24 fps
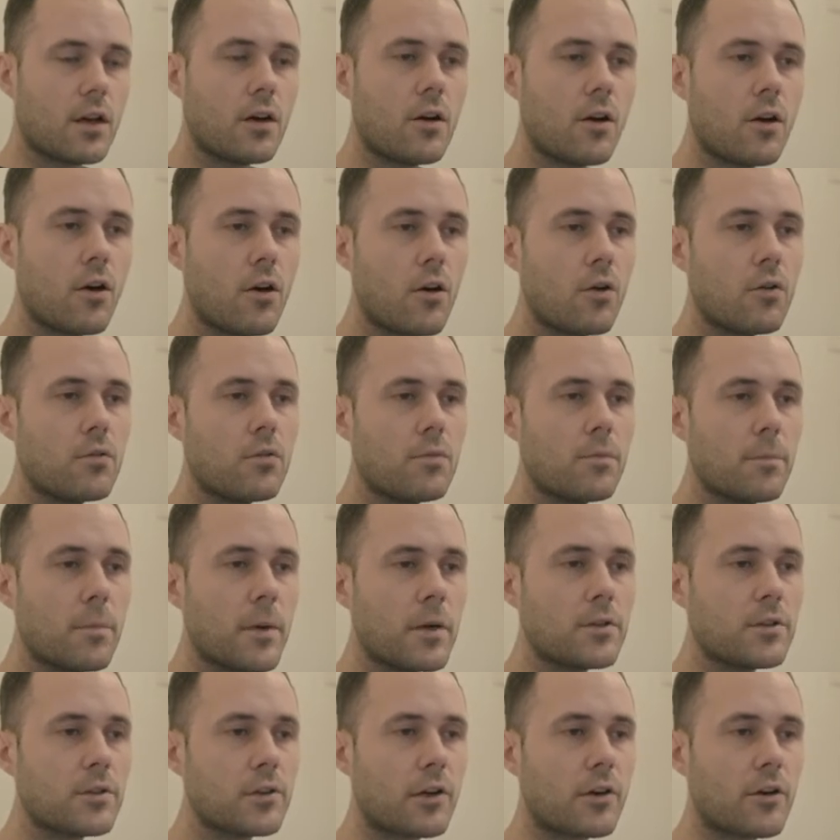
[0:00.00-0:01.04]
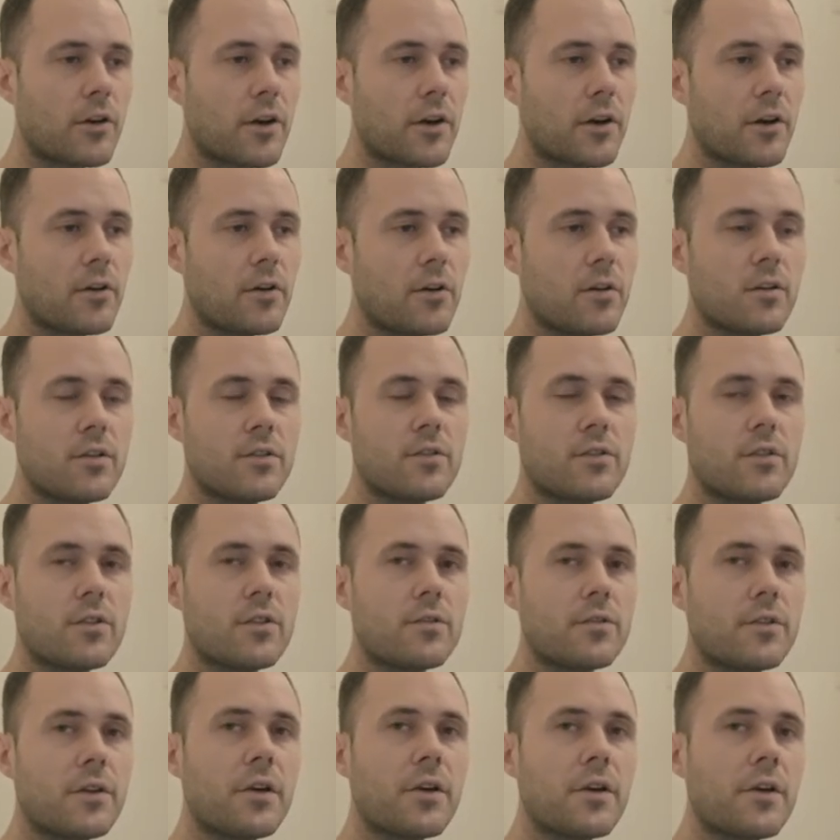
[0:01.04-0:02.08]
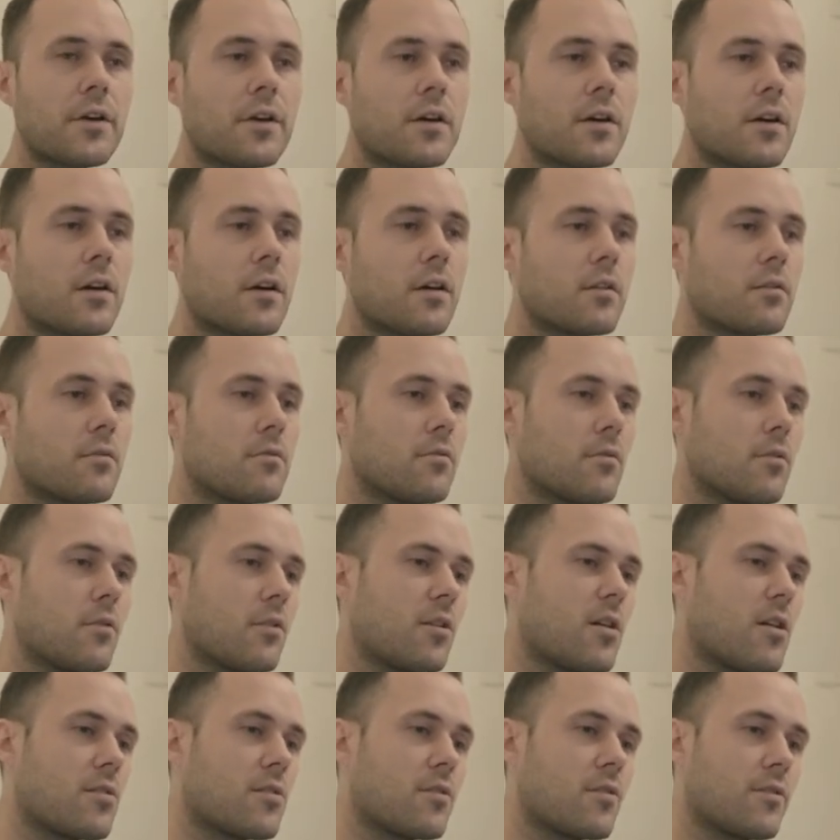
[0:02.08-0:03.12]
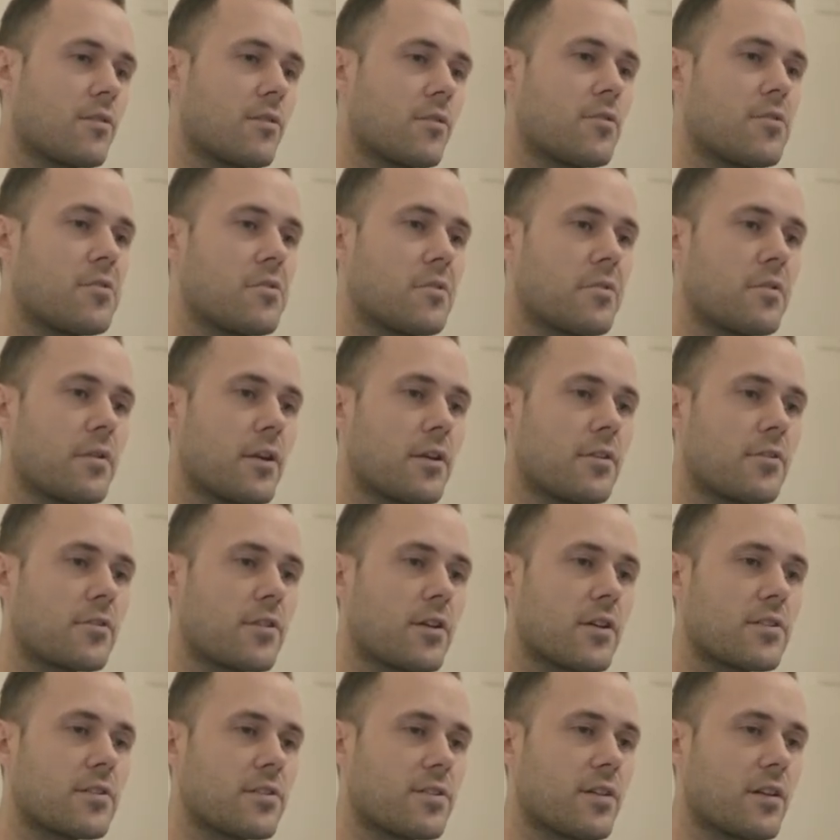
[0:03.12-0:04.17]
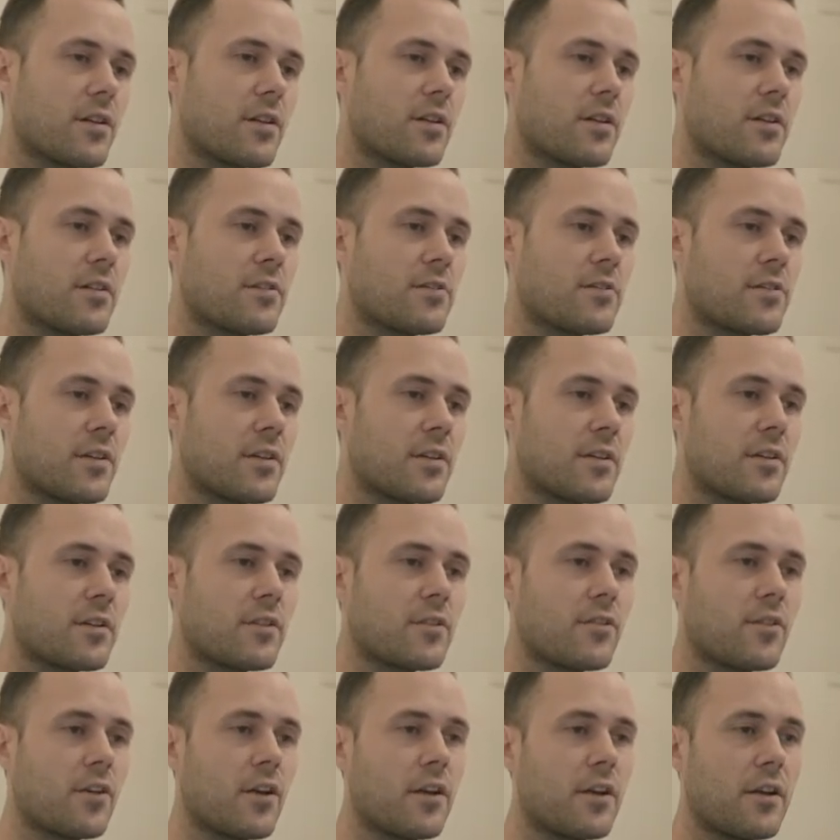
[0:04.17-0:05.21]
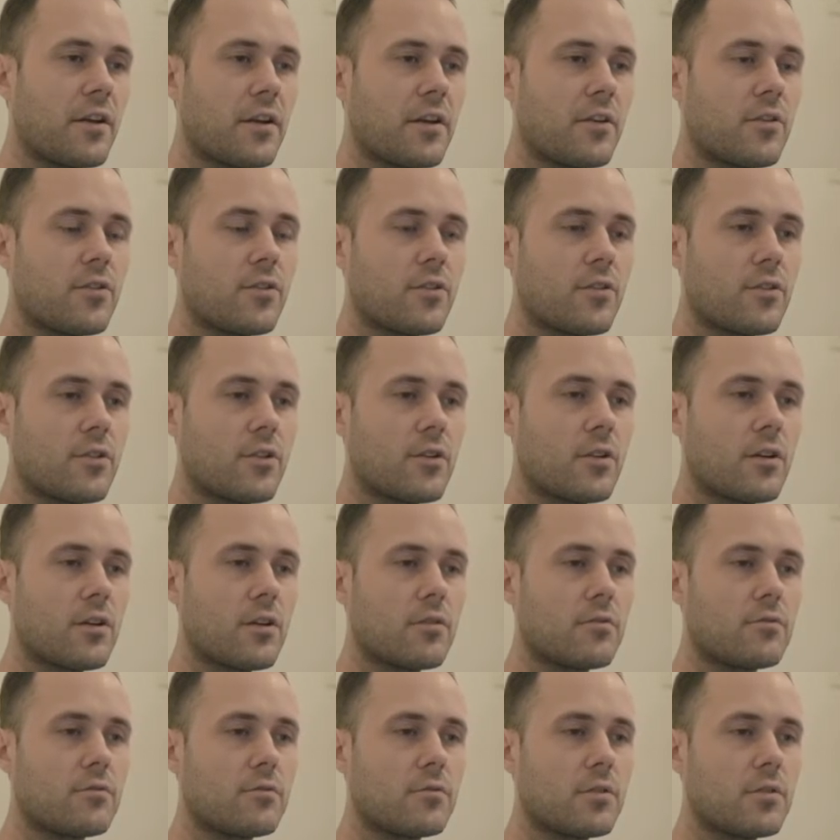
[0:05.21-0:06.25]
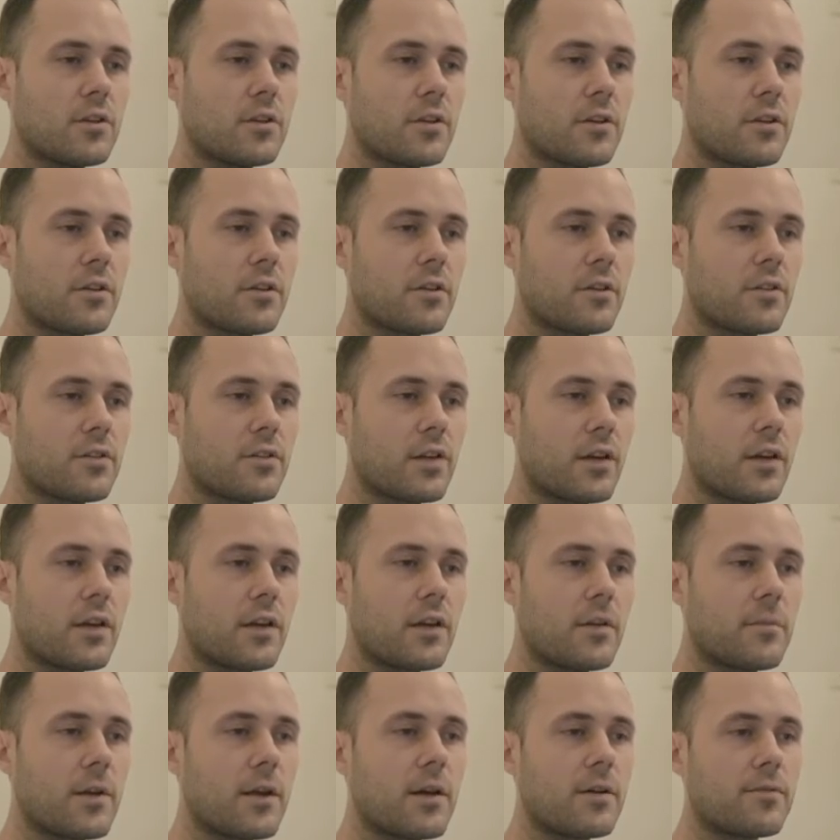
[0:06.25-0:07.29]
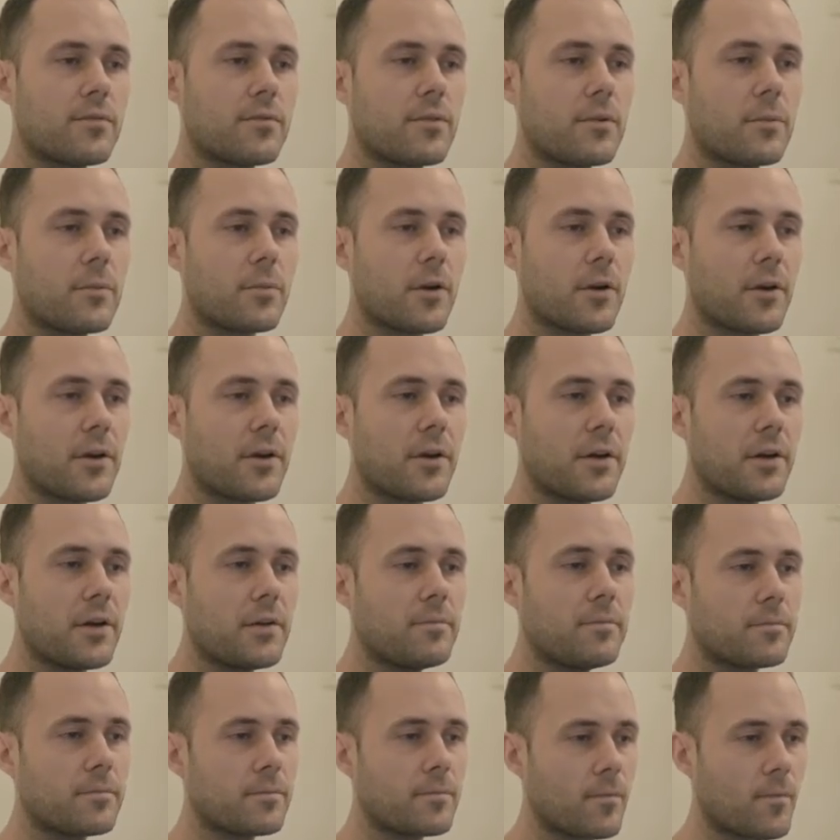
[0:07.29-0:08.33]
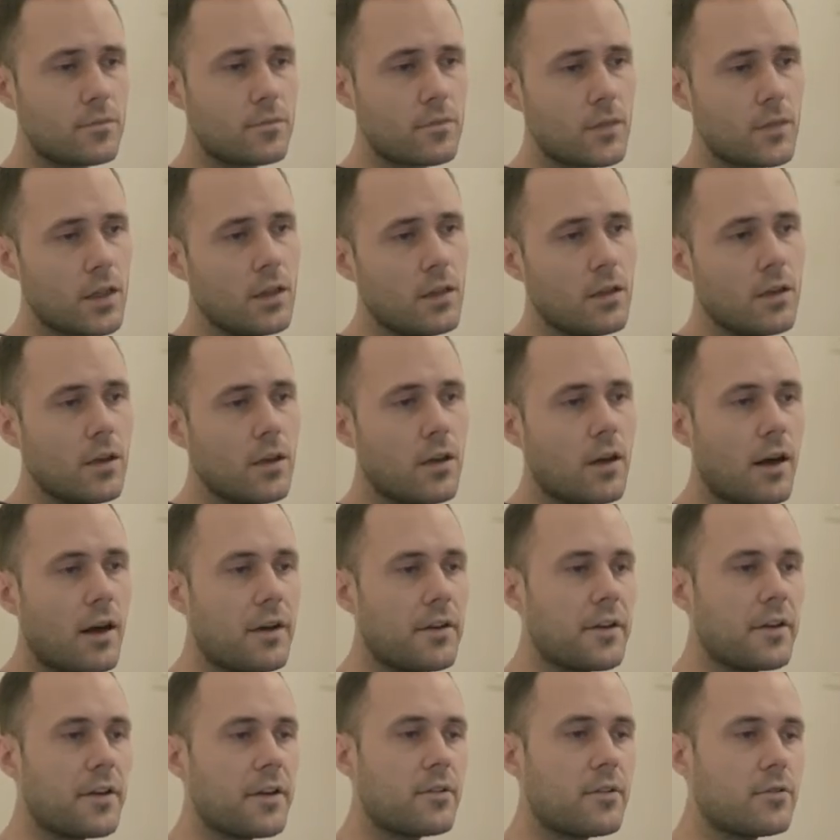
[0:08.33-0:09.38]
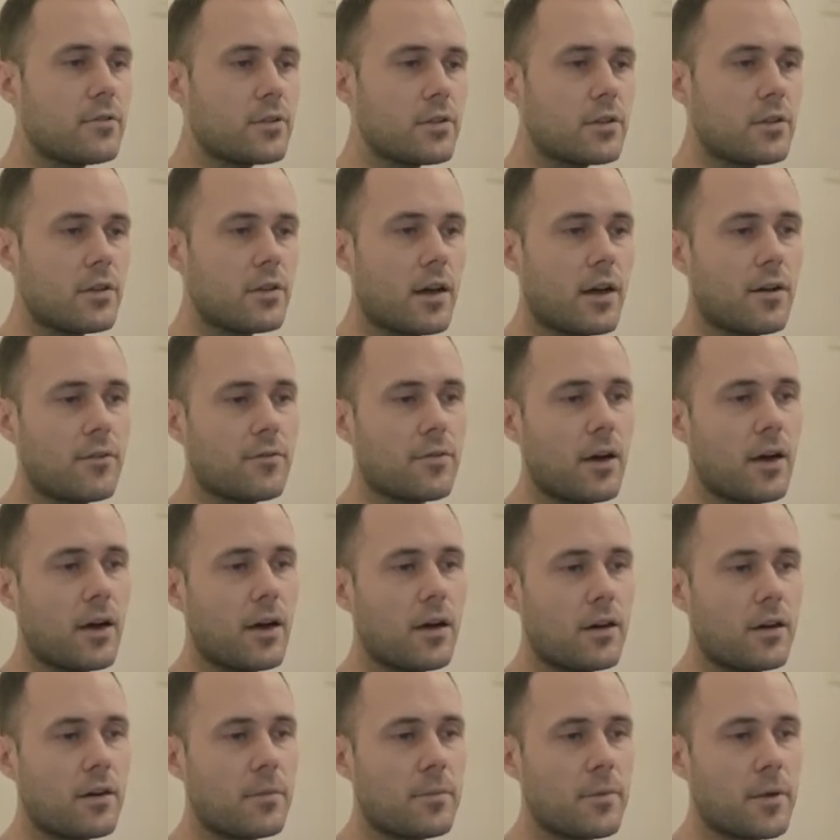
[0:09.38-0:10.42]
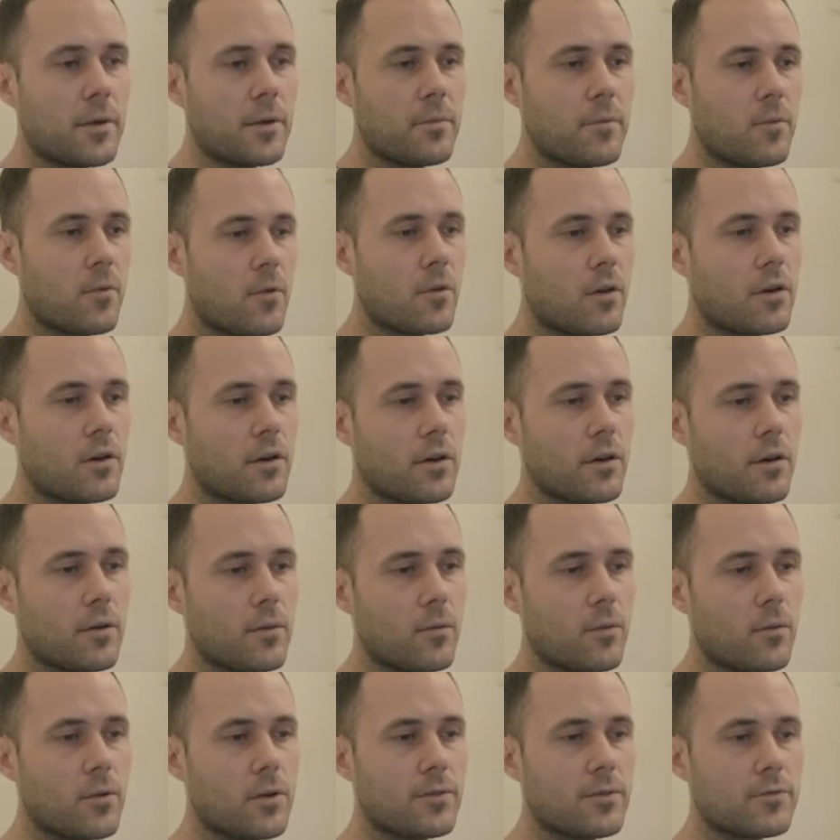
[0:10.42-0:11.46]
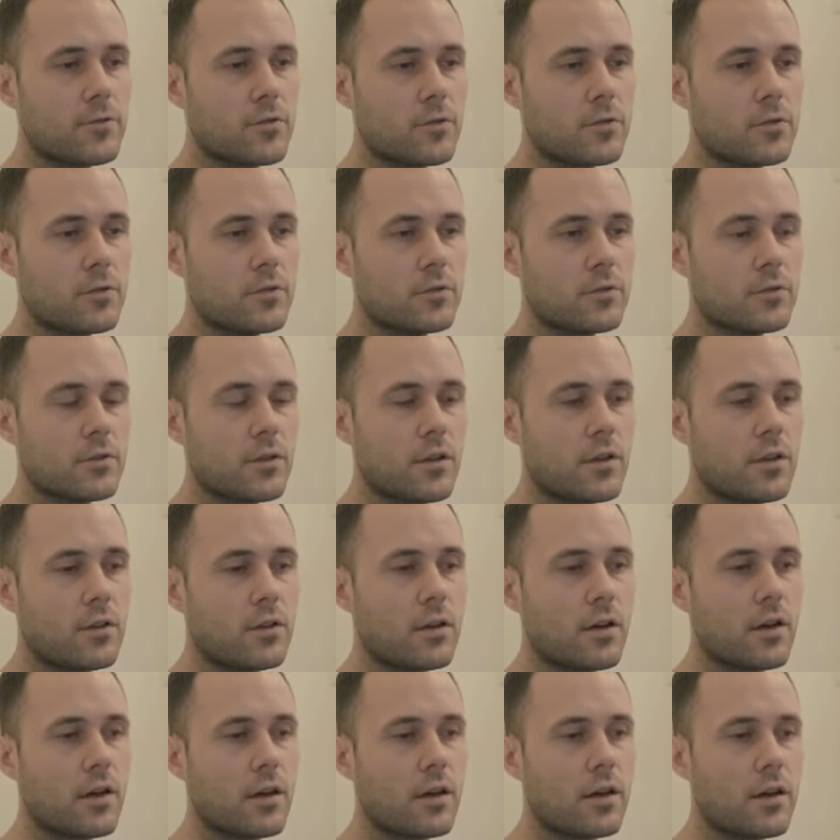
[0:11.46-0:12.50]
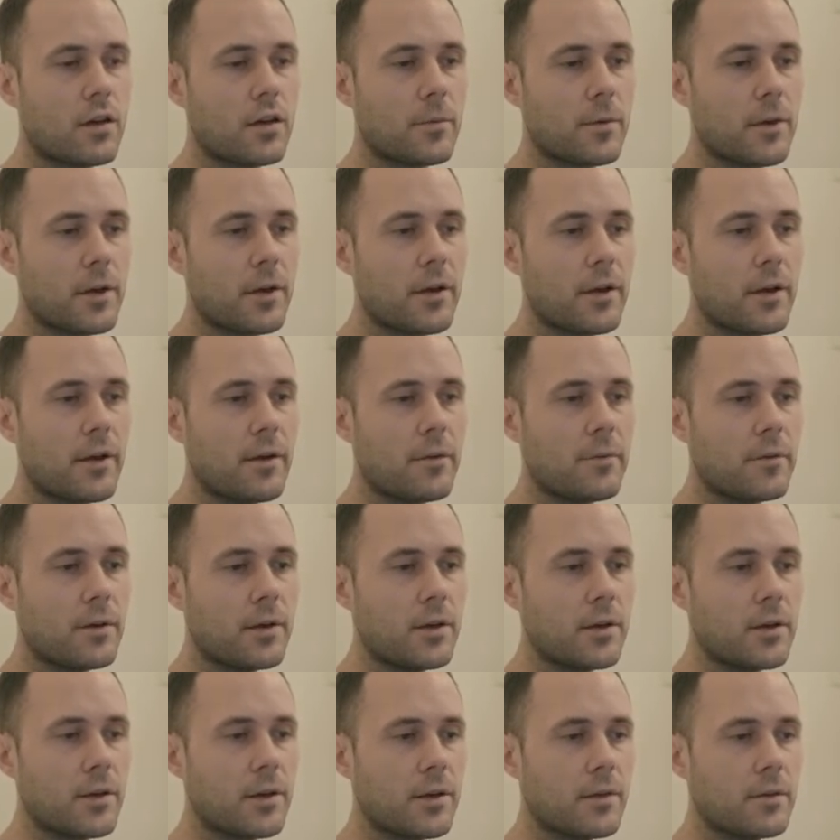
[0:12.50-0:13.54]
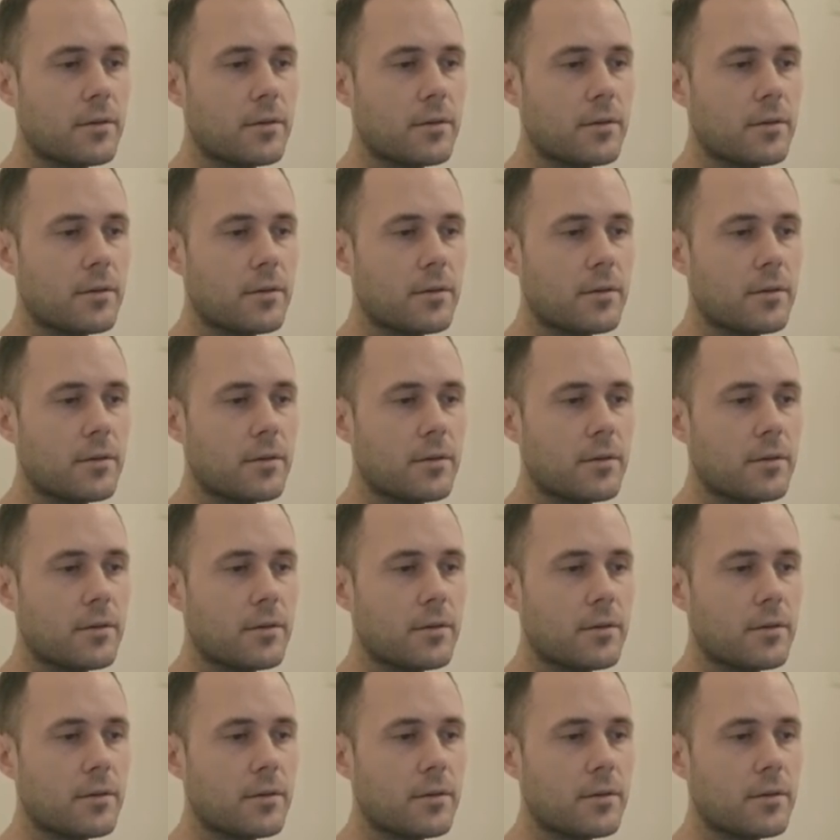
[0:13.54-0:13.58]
a whole bunch of great coins over here, lots of new interesting listings, and they also got a really good staking platform on here. And they also have Harmony 1 withdrawals on the Harmony network.